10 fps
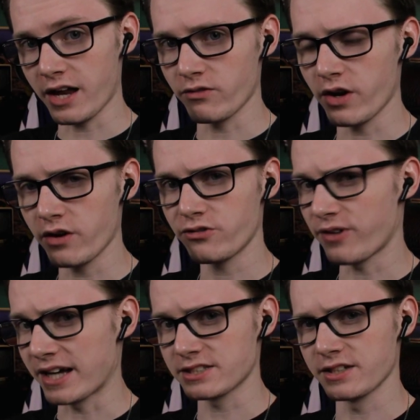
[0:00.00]
had a very
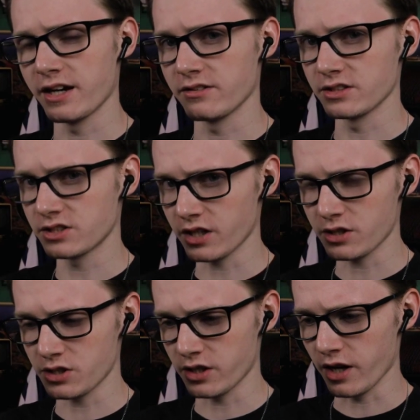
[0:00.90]
fascinating
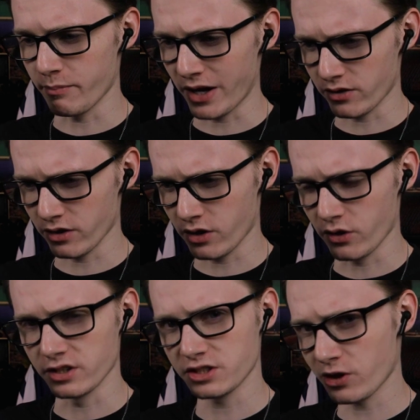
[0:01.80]
discussion about the
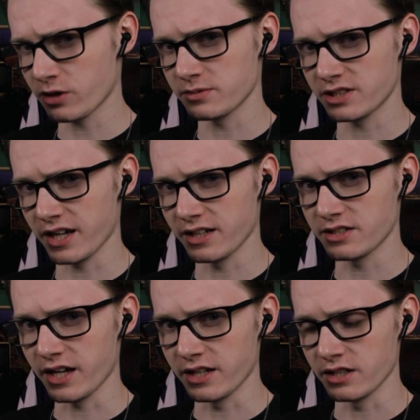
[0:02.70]
current
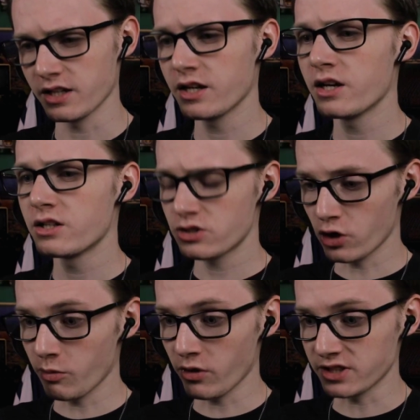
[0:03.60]
circumstance, and
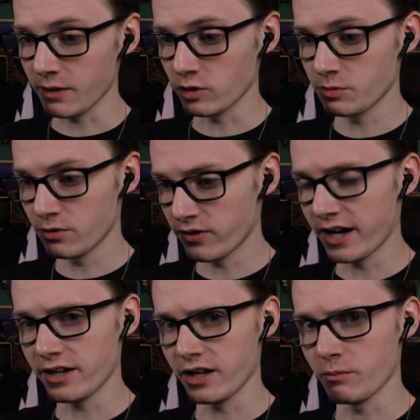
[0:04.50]
Shinobu was able to
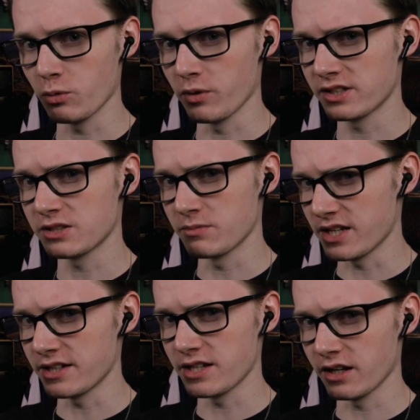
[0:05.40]
provide him with some
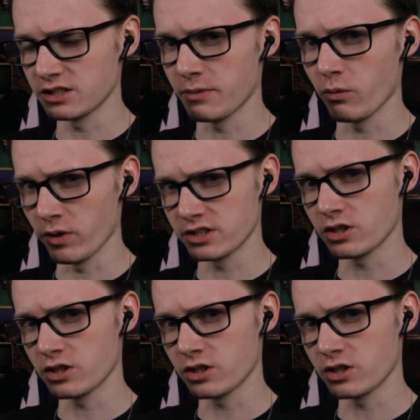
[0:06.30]
details about what's